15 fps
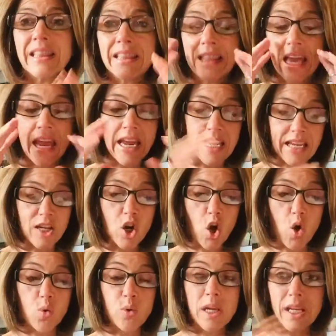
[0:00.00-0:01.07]
they can
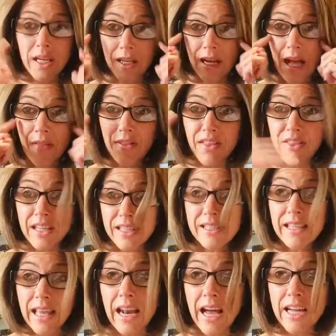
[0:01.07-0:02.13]
hone in on the things
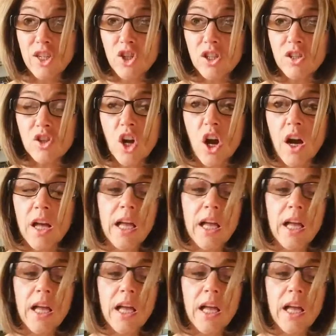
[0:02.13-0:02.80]
that I just saw.